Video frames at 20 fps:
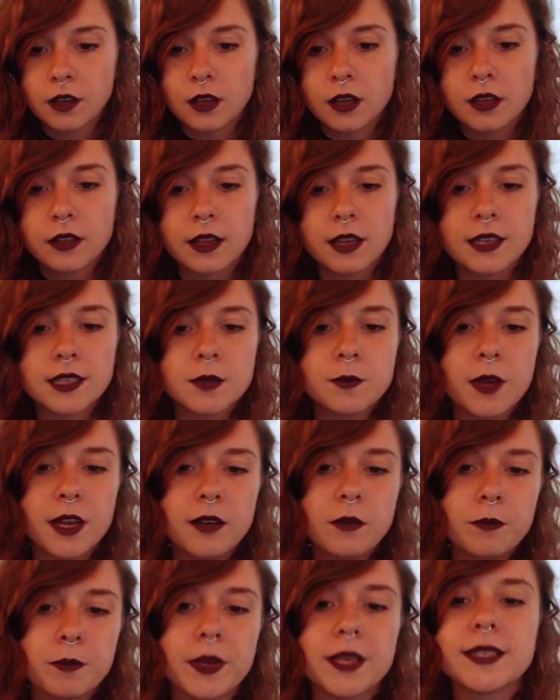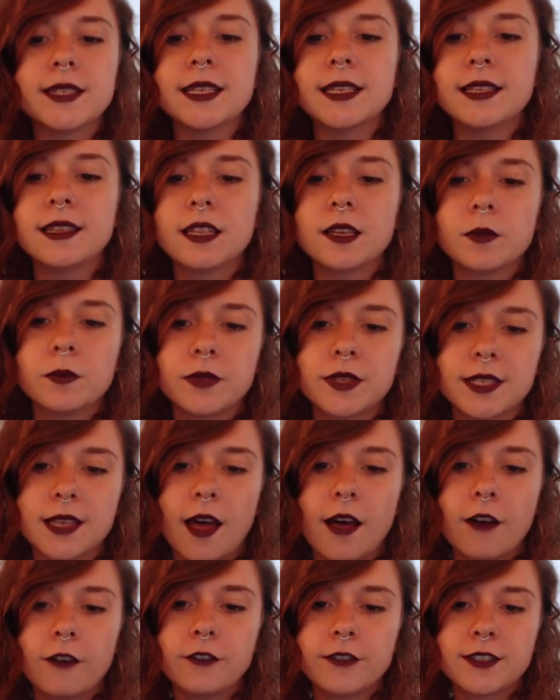That as men busied
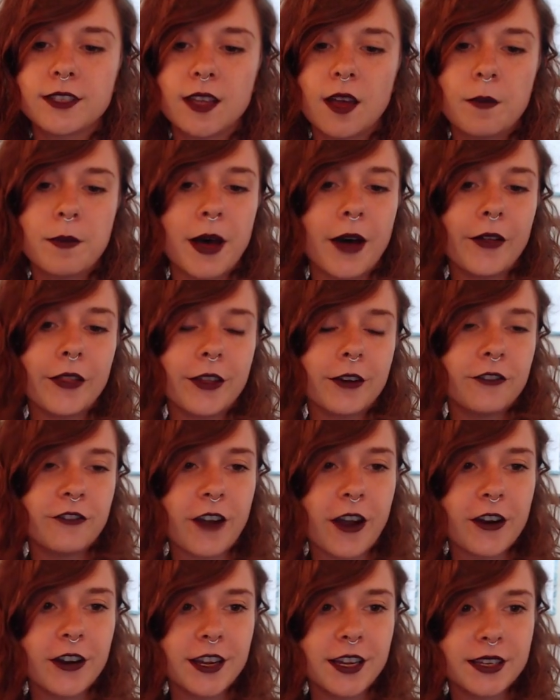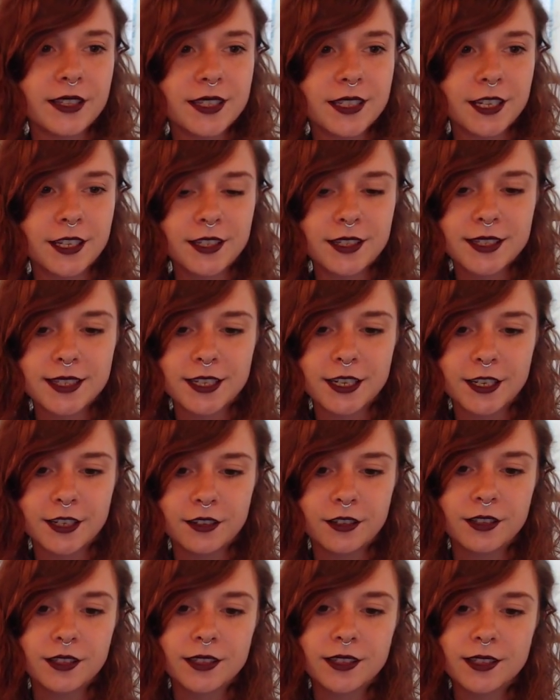themselves about their various
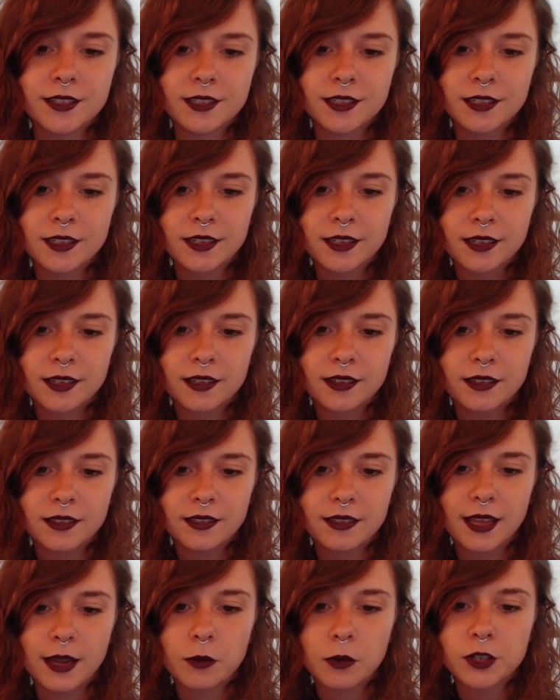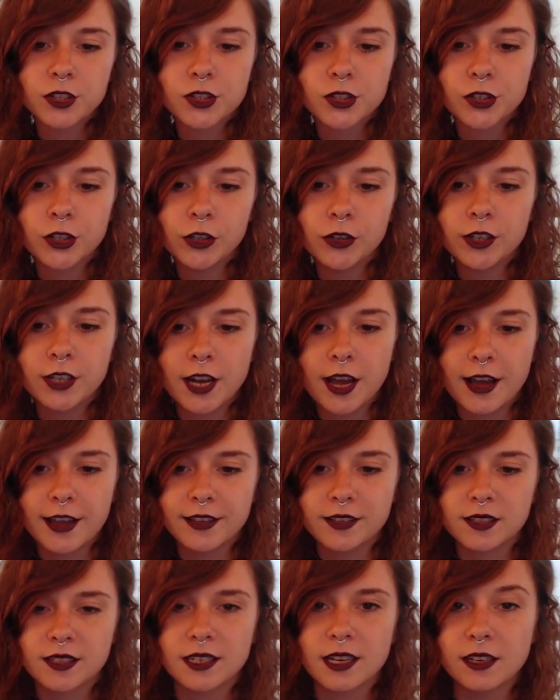concerns, they were
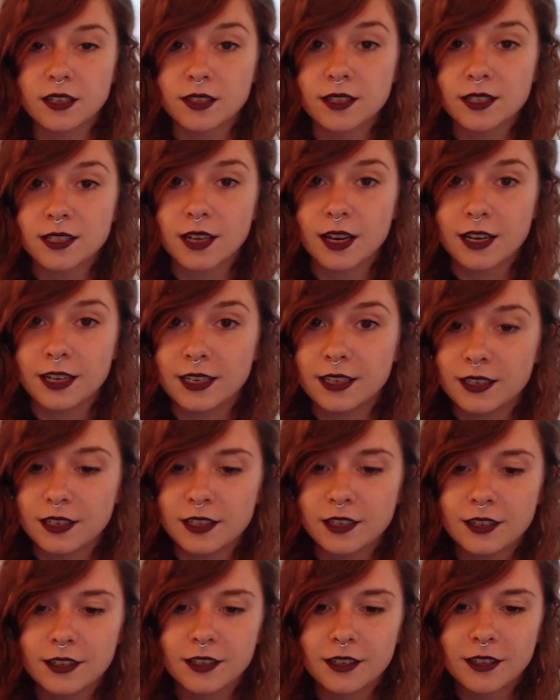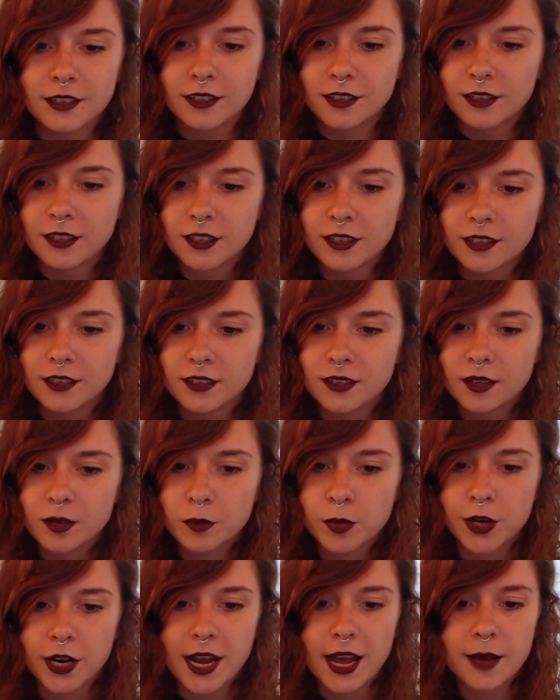scrutinized and studied,
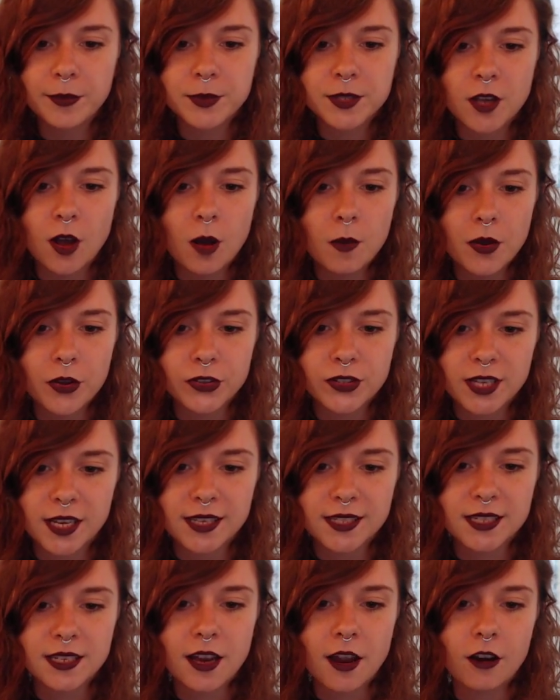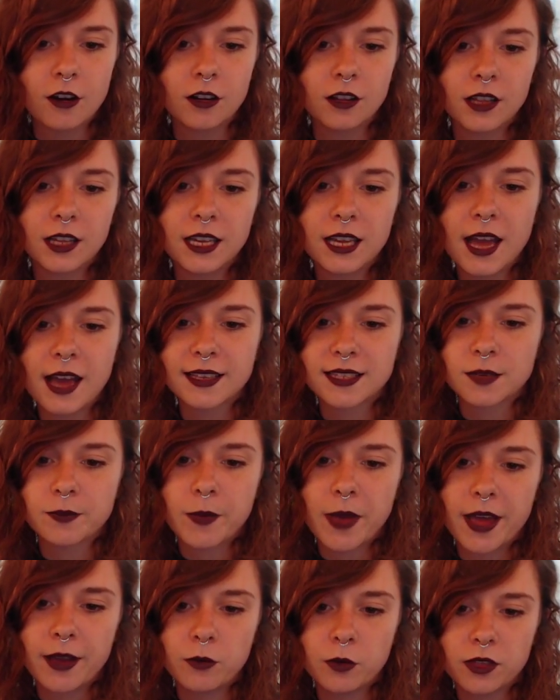perhaps almost as narrowly as a
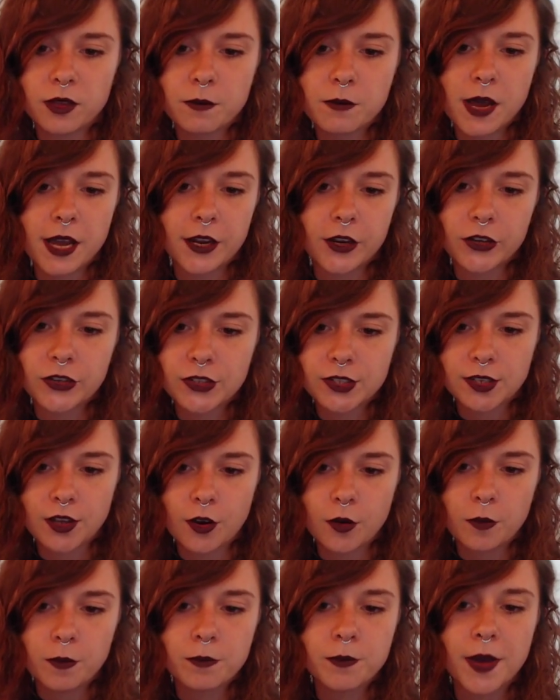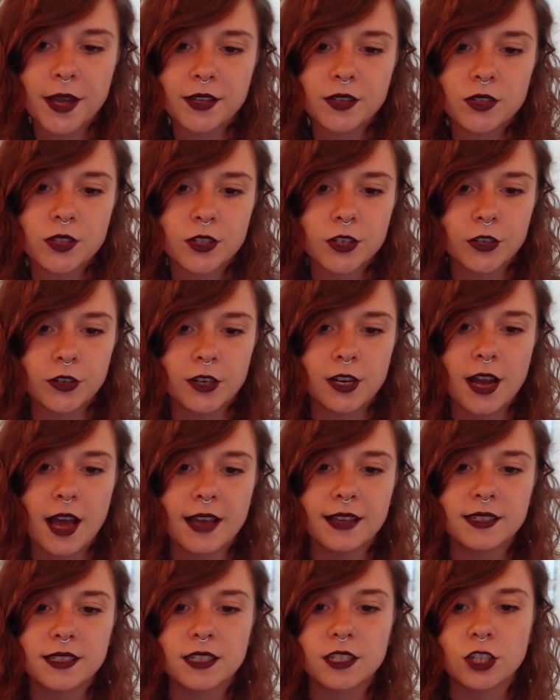man with a microscope might
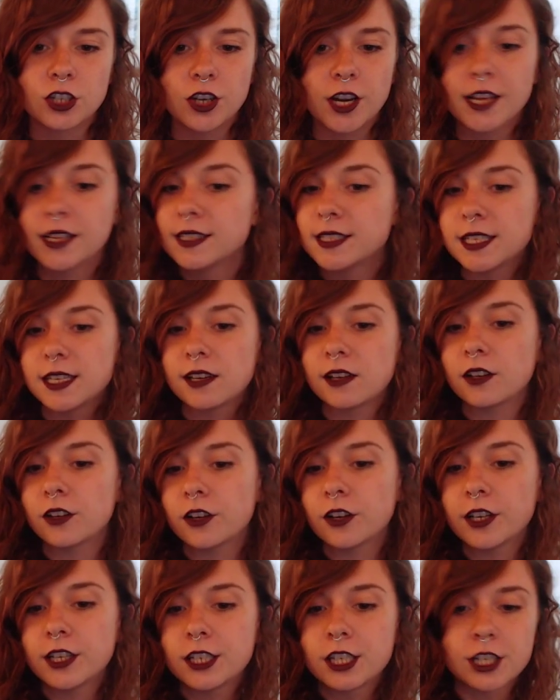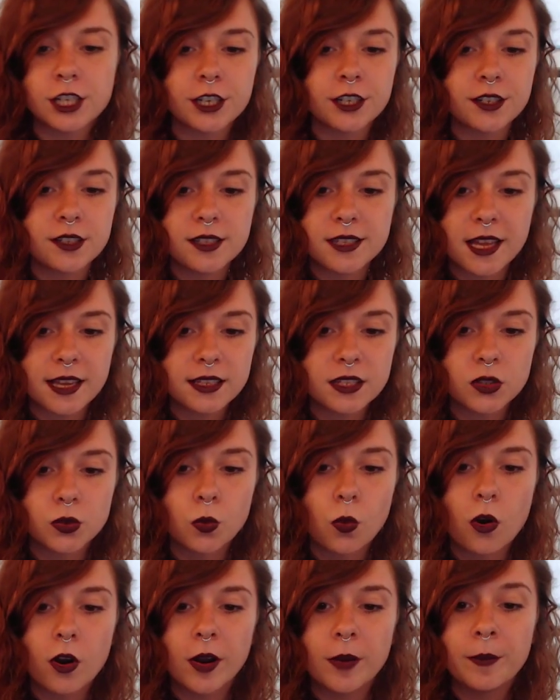scrutinize the transient creatures that
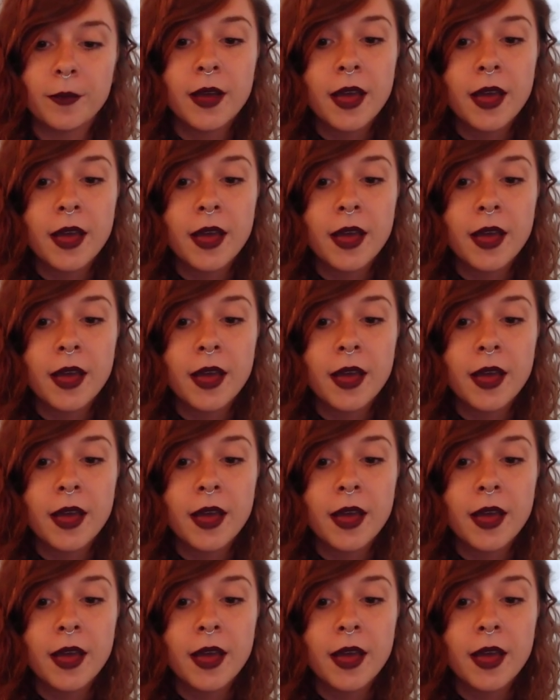swarm